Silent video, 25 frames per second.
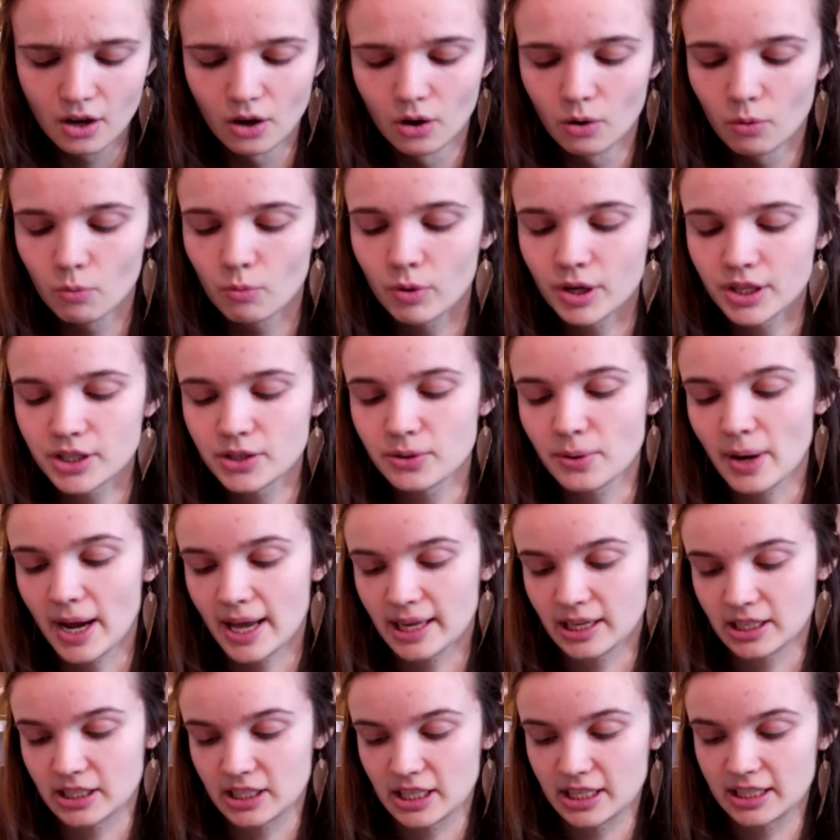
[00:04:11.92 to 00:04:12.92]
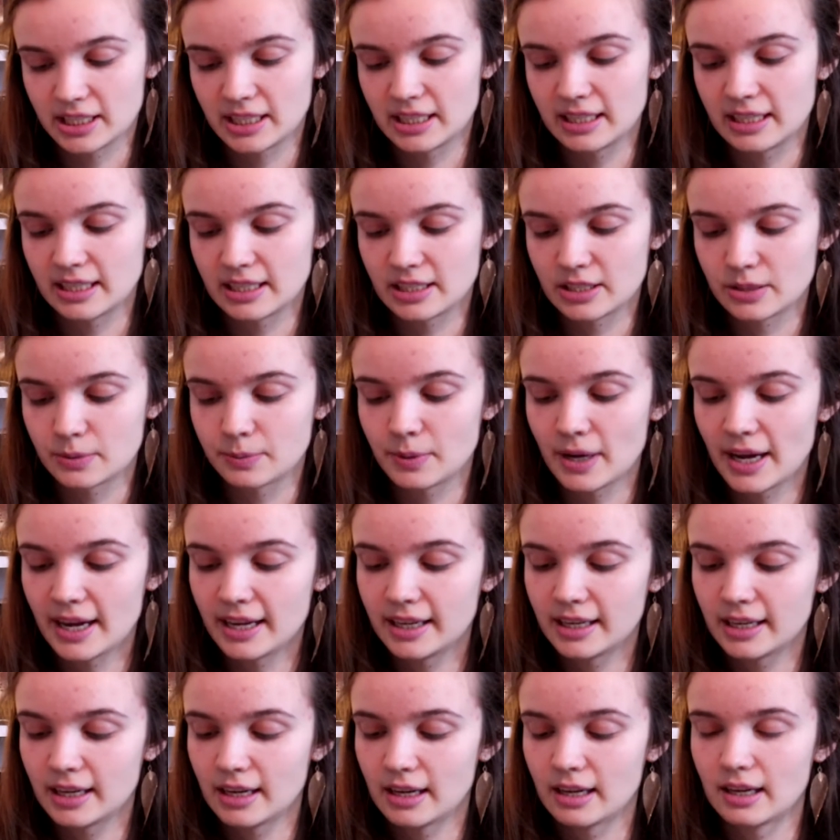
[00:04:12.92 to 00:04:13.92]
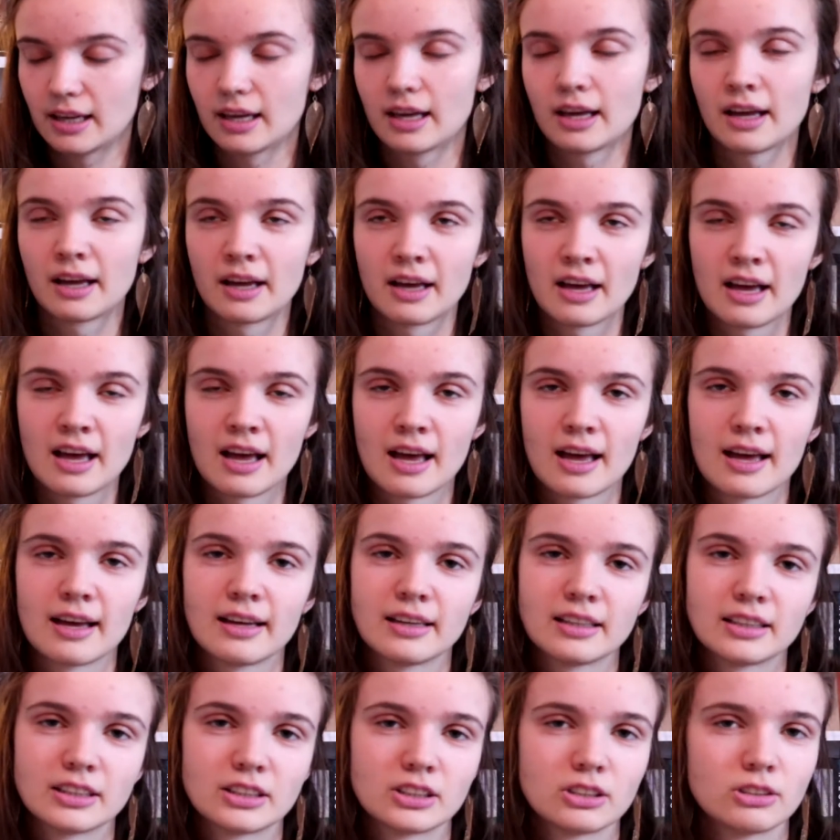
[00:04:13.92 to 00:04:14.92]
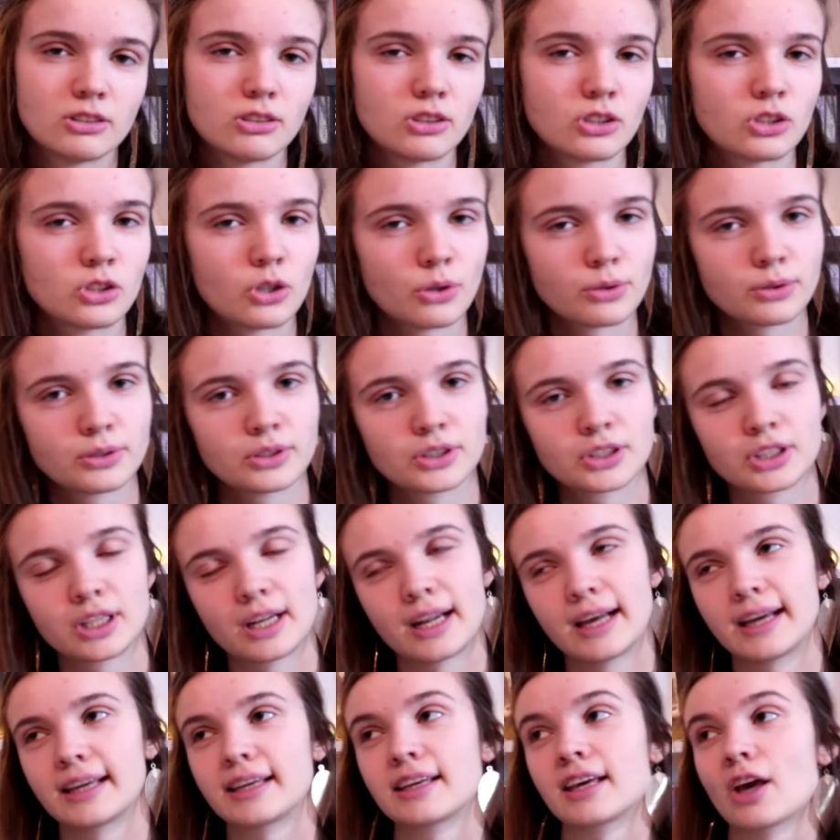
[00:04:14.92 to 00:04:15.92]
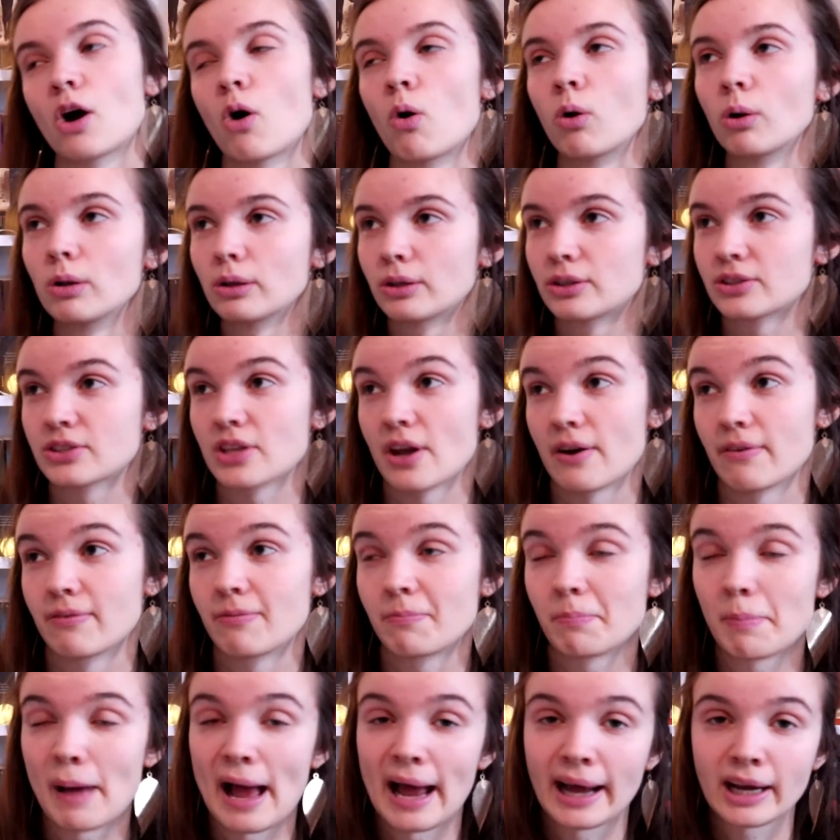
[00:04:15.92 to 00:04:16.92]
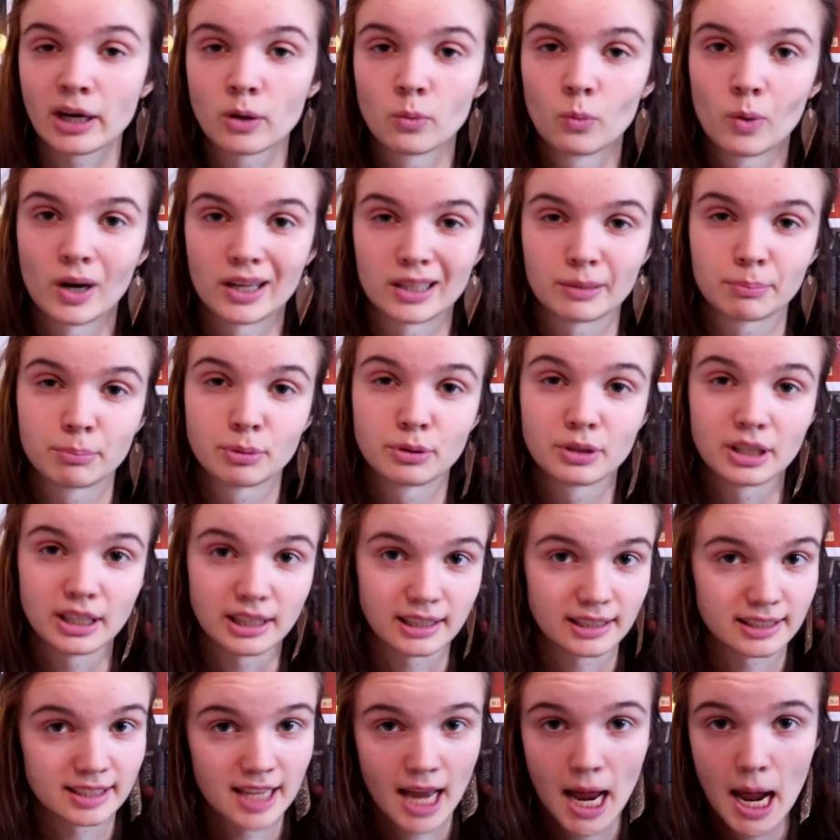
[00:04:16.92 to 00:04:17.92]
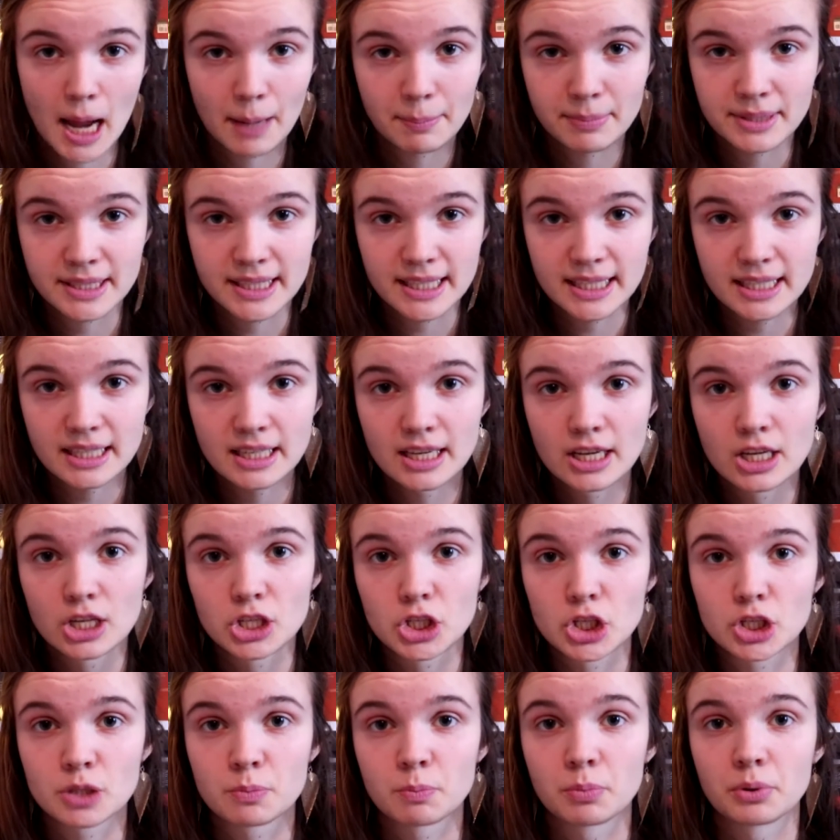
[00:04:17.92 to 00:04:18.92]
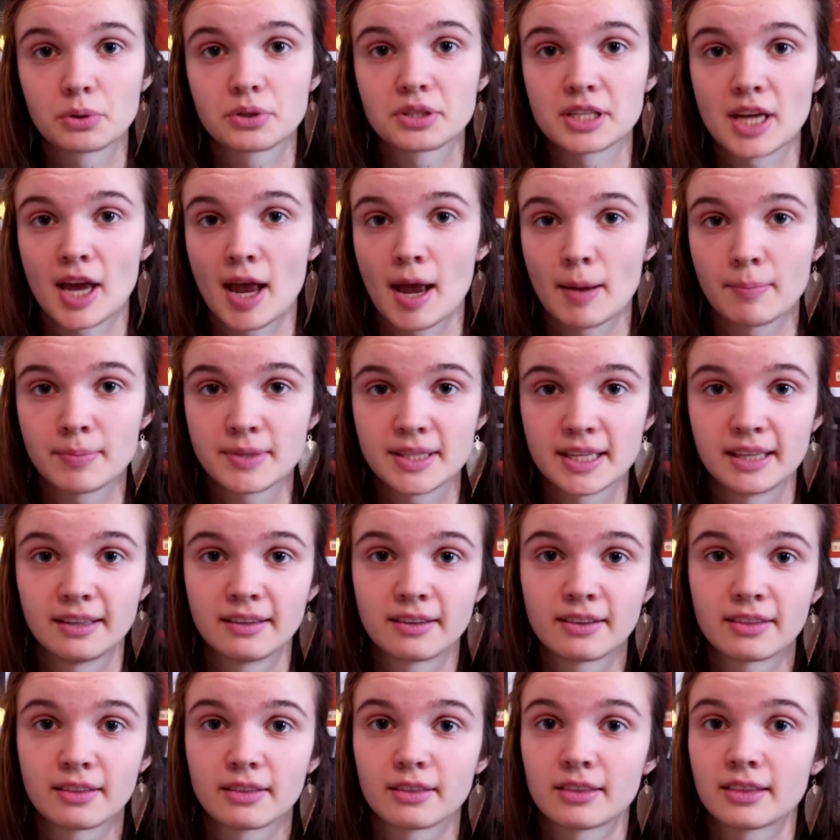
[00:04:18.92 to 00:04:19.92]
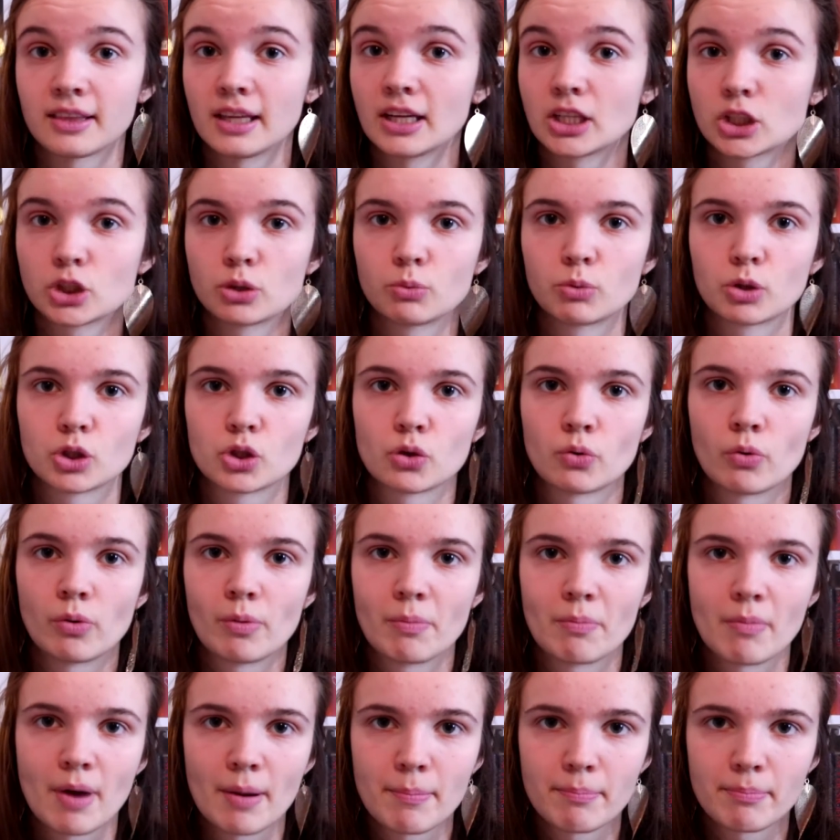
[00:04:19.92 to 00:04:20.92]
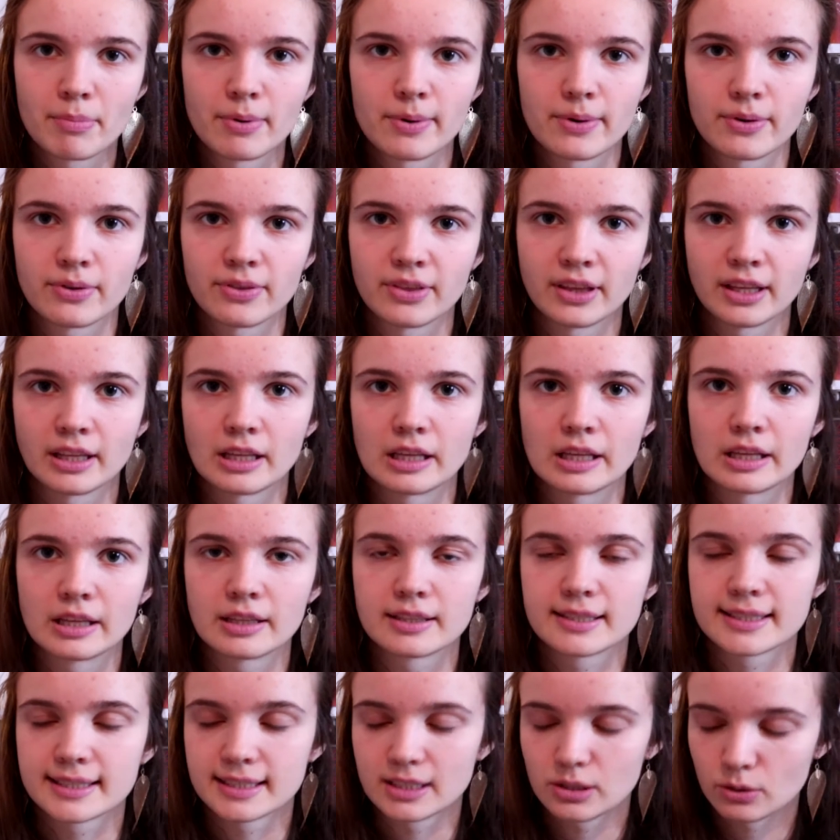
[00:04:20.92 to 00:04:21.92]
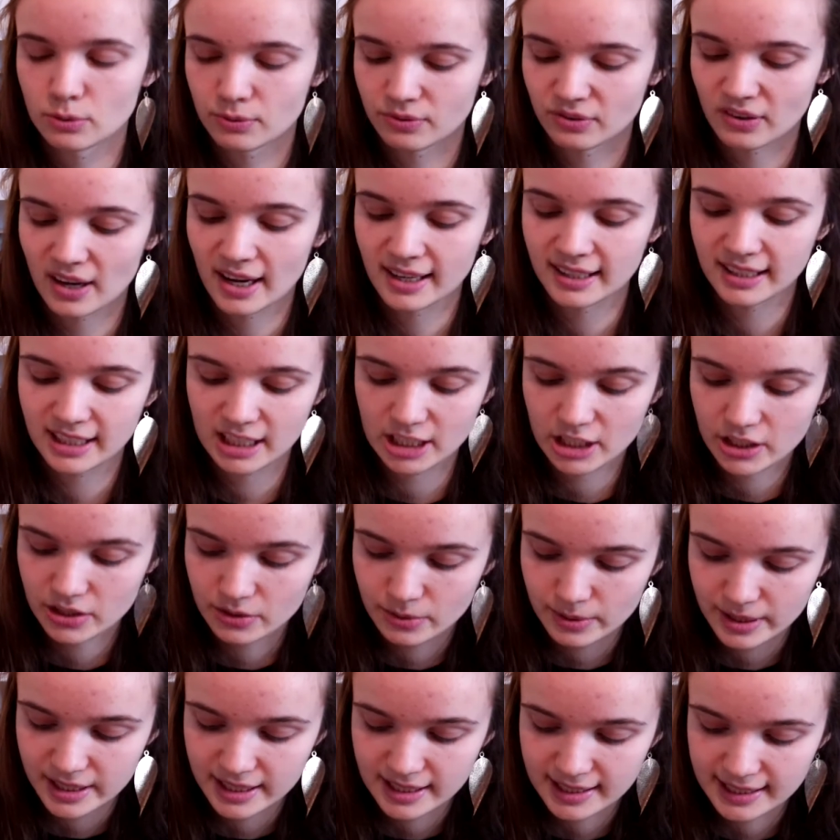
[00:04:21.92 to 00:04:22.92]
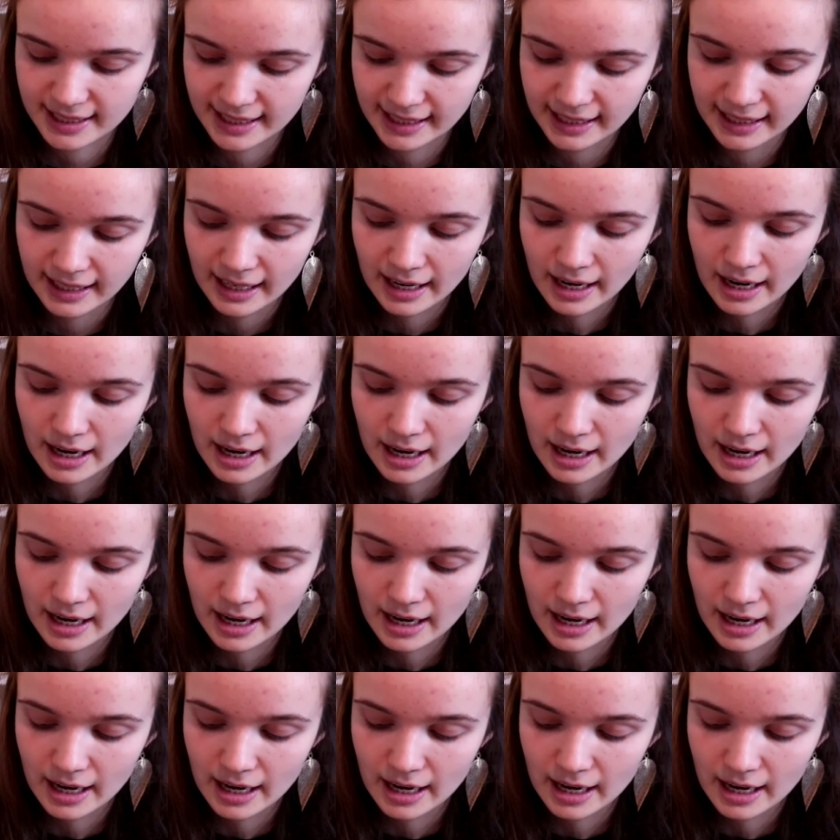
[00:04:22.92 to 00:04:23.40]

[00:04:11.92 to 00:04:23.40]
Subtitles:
when you annotate in this way, don't hold yourself back while putting tabs in. Just put tabs in things you want to remember, things you find interesting,